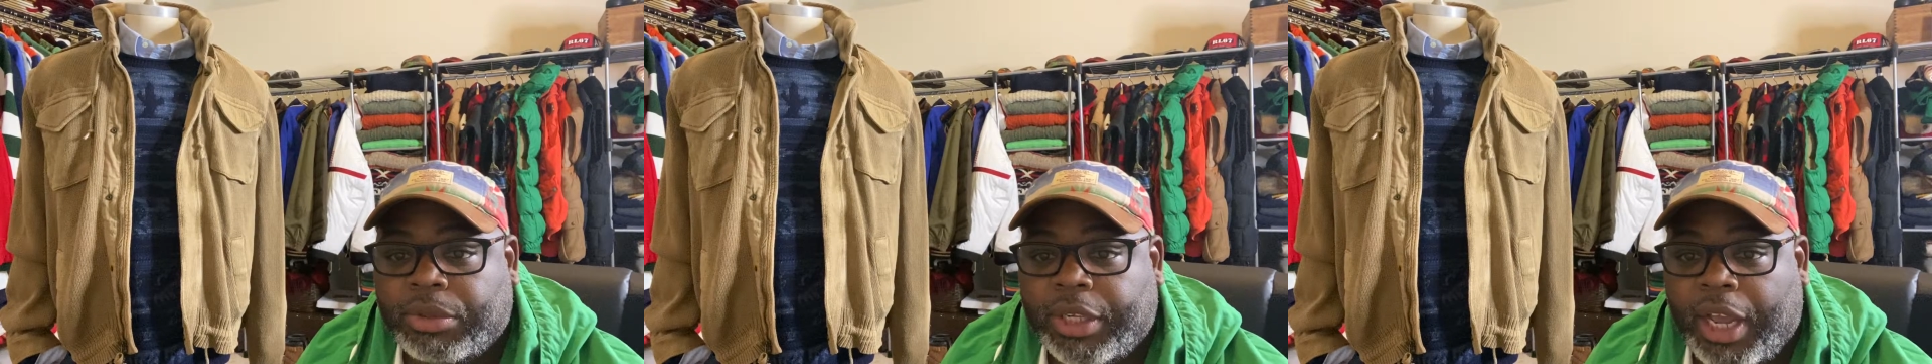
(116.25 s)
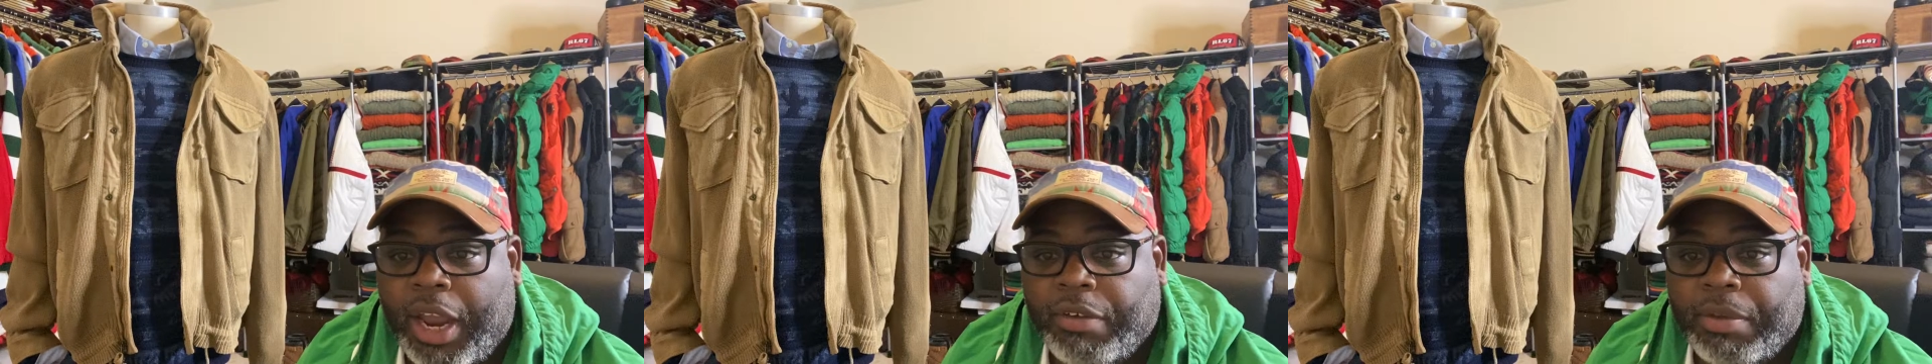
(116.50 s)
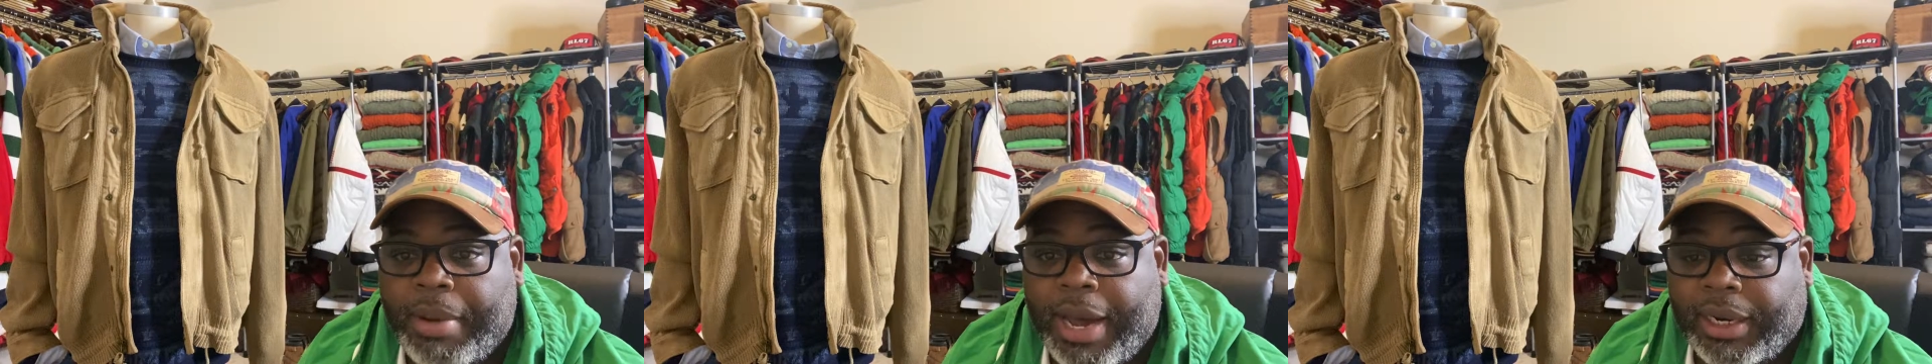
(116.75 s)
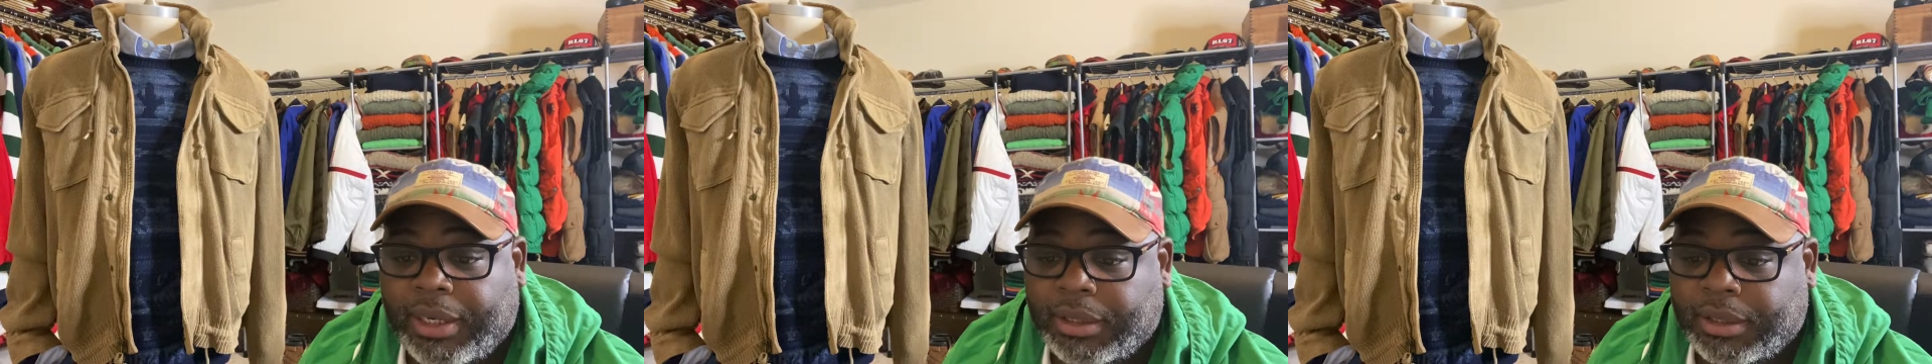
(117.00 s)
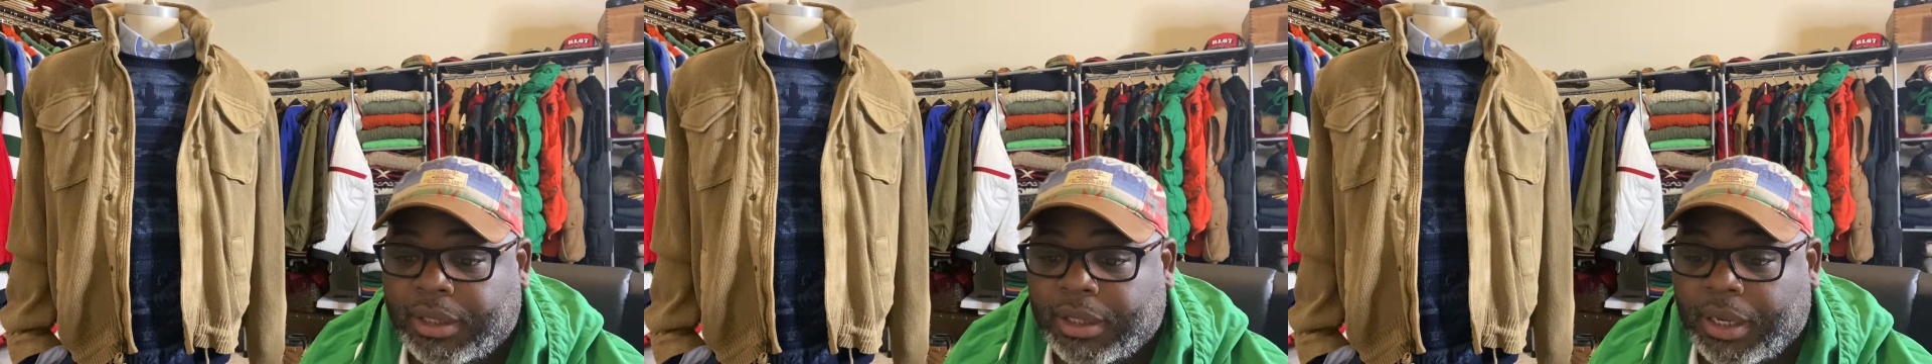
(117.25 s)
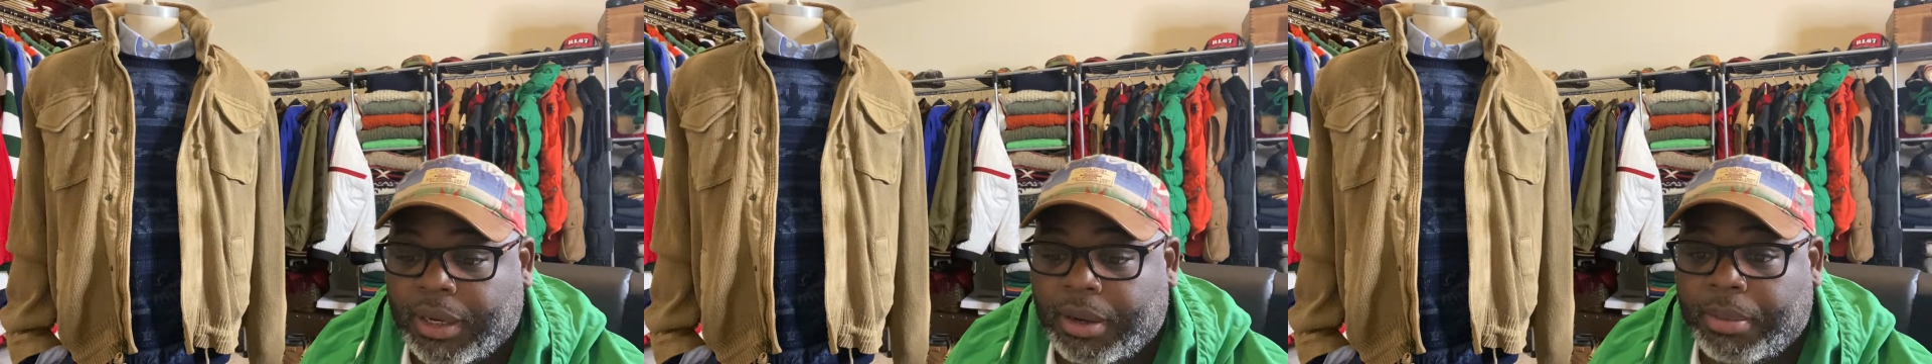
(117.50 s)
that everybody's
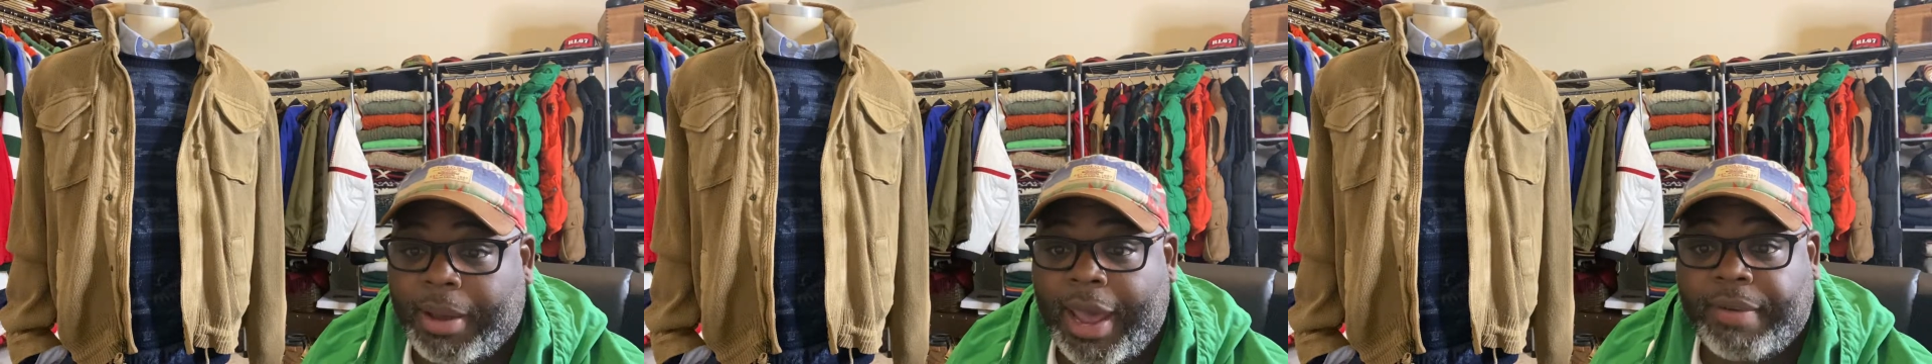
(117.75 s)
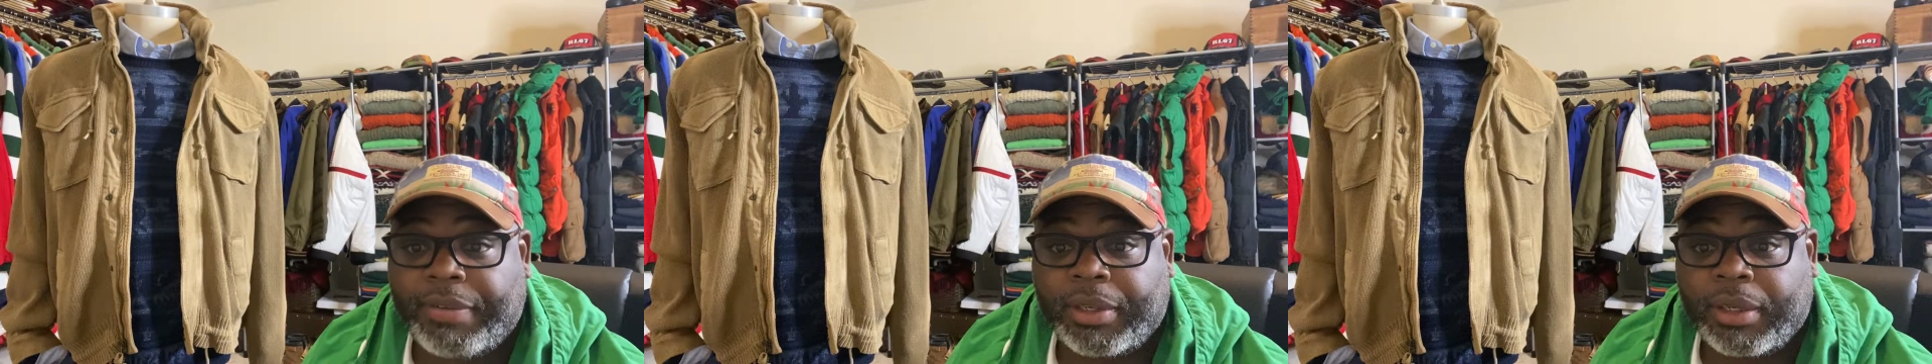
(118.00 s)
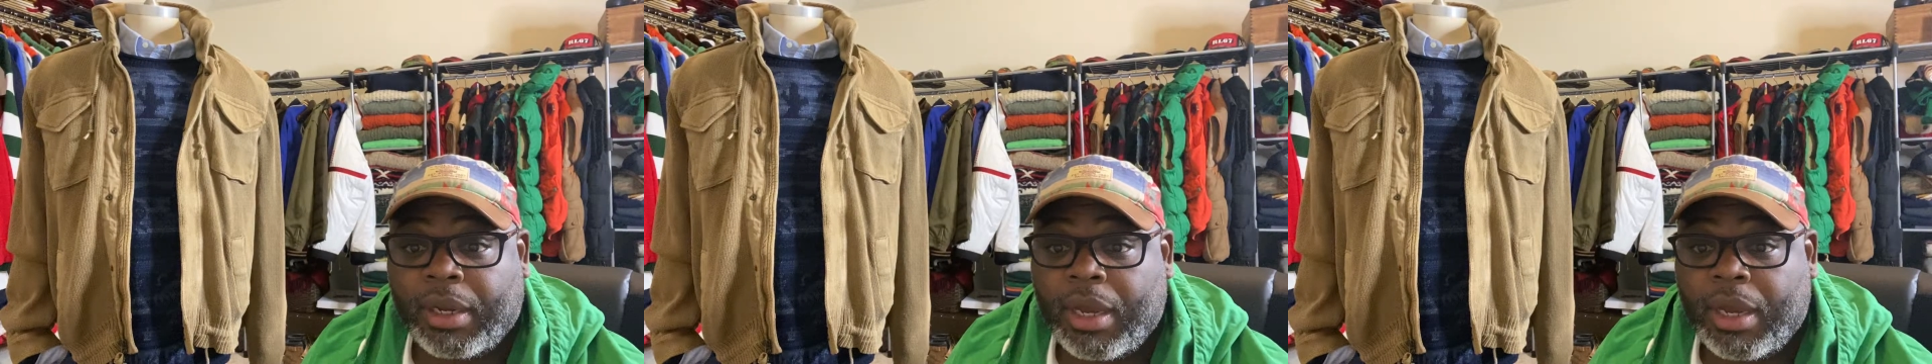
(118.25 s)
um, having.